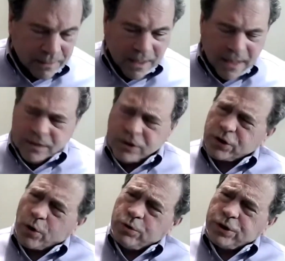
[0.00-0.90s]
And
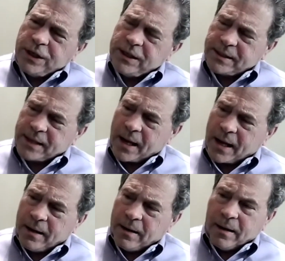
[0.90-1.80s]
so she
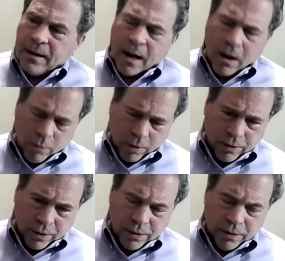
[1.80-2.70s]
said, Howard,
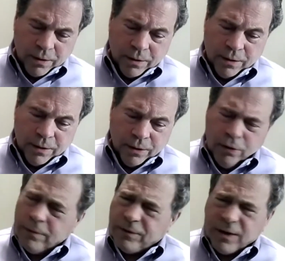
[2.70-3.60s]

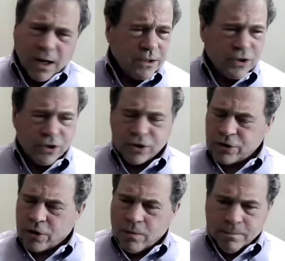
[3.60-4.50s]
you've done
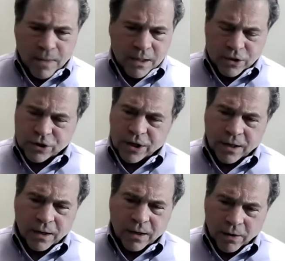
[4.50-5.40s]
so much
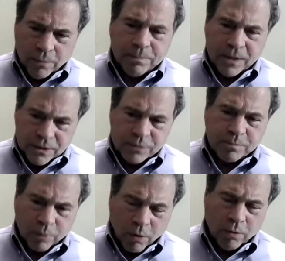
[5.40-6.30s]
to help this
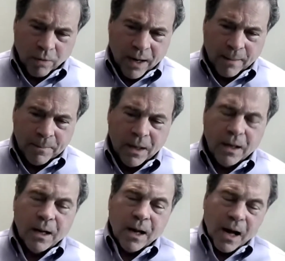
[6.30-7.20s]
program.
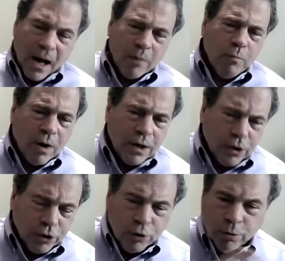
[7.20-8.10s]
I want
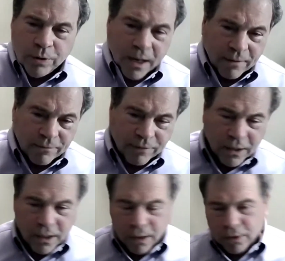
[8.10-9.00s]
you to have a
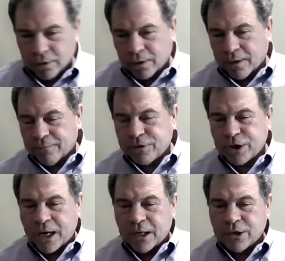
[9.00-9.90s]
Color of
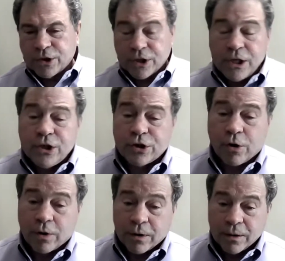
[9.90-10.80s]
Change
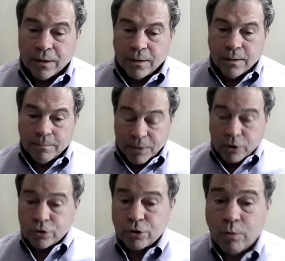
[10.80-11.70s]
t-shirt, but
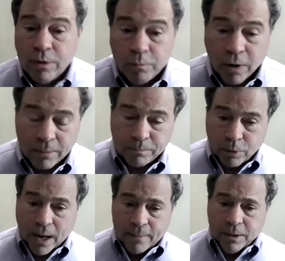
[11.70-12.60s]
there's only one
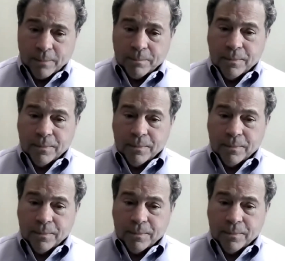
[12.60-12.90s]
problem.